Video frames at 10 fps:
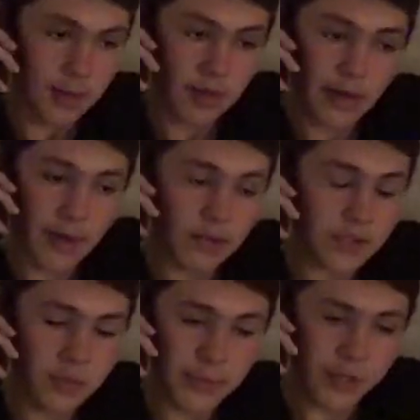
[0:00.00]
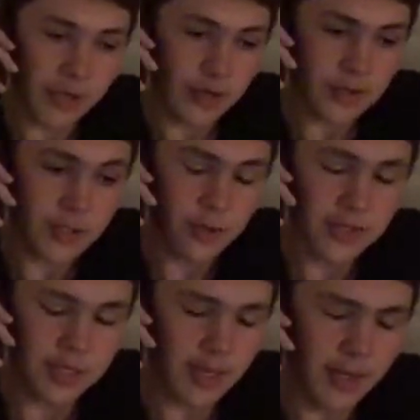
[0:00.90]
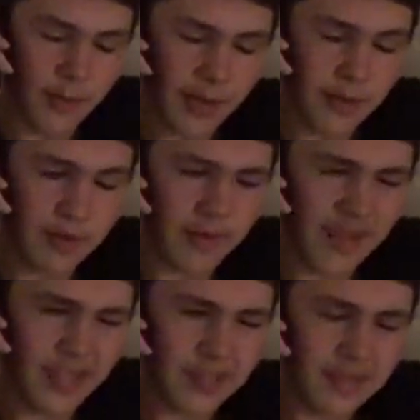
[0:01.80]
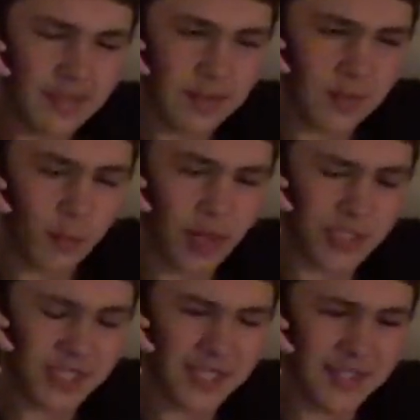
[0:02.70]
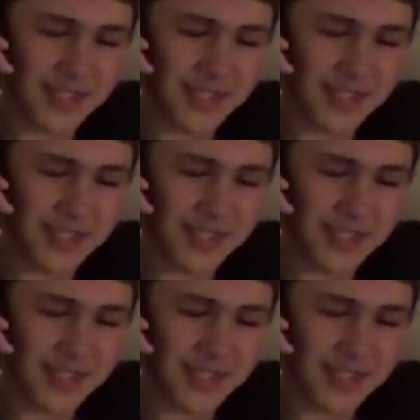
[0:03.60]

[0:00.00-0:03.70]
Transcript: Alright, I'll summon your ghost. Who is it anyway? Lincoln? Washington?